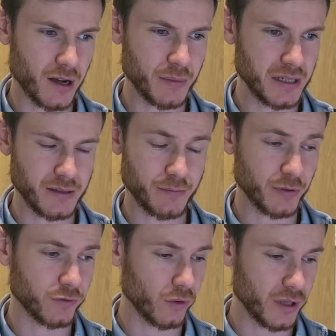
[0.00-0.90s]
mean,
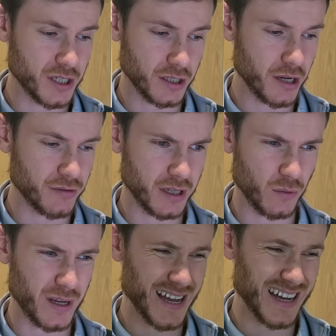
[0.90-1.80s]
before this, I don't think
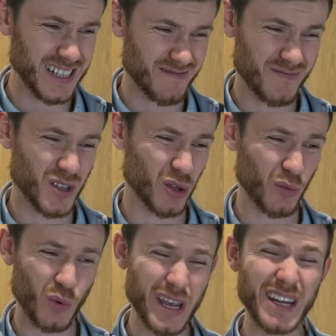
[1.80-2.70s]
we had
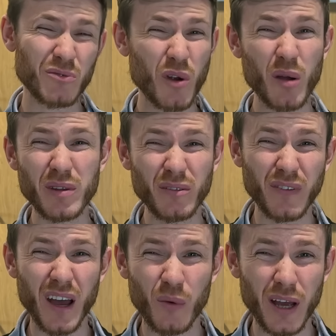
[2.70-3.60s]
3 in a row in the
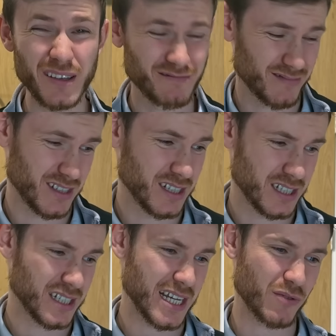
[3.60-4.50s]
fairway.
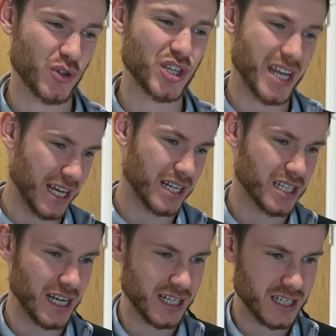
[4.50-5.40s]
Now 6.
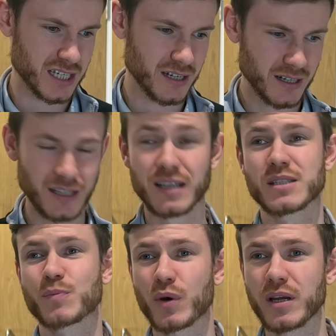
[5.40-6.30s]
It's
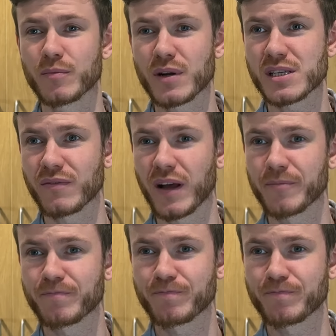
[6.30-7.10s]
pretty impressive, that.